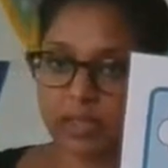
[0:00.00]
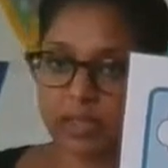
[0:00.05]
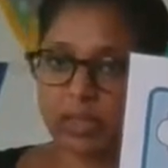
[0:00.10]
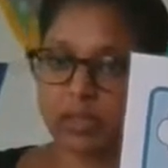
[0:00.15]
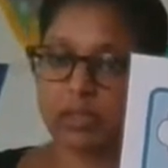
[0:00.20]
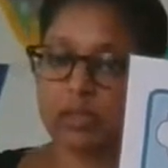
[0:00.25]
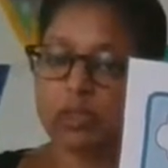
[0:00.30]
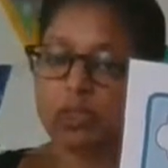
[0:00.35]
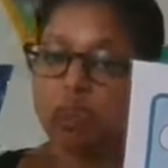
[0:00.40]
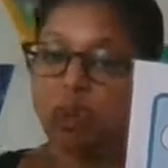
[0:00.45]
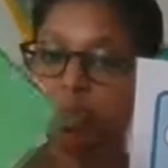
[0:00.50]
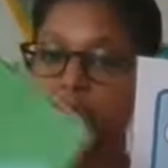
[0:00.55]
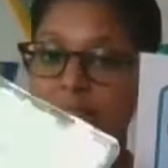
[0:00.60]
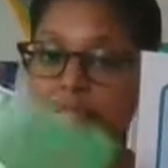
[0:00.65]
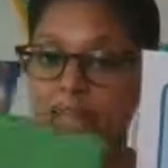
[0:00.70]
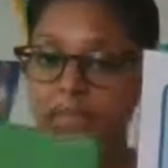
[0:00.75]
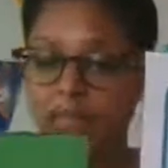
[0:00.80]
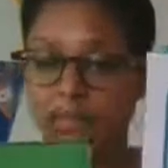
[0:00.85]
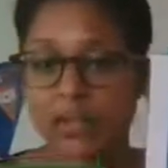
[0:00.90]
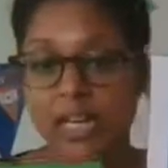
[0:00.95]
with
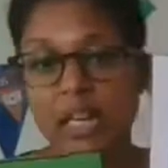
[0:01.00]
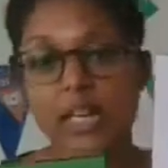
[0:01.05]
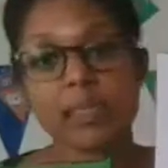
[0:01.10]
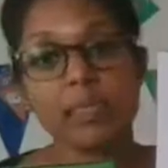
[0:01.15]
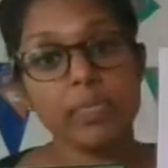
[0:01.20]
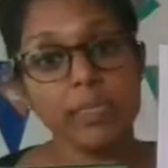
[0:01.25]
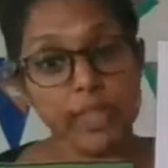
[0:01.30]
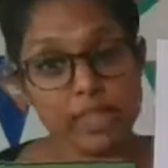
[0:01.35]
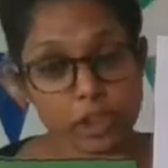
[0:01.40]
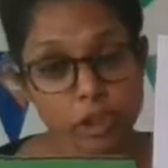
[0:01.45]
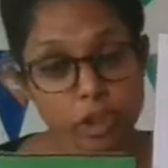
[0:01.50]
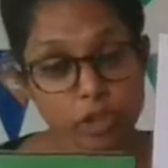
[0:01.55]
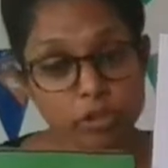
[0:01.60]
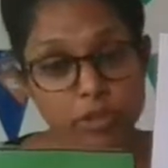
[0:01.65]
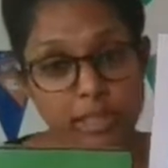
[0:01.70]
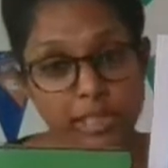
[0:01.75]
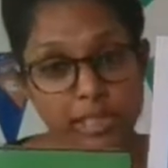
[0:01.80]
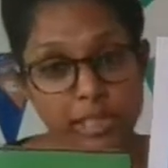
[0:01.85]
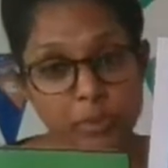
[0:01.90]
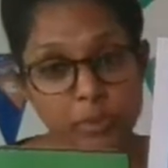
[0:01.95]
this tricky
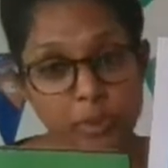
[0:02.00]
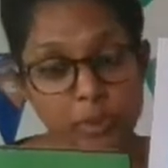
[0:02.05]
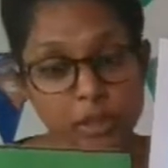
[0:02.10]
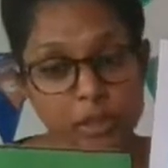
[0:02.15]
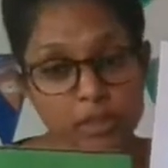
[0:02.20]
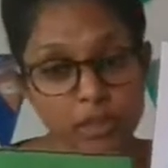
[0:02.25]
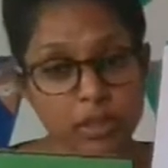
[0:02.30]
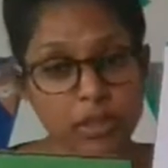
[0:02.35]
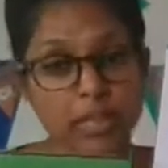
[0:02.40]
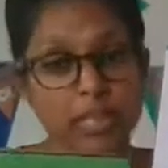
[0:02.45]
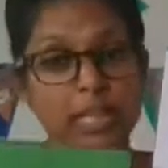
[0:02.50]
word in it.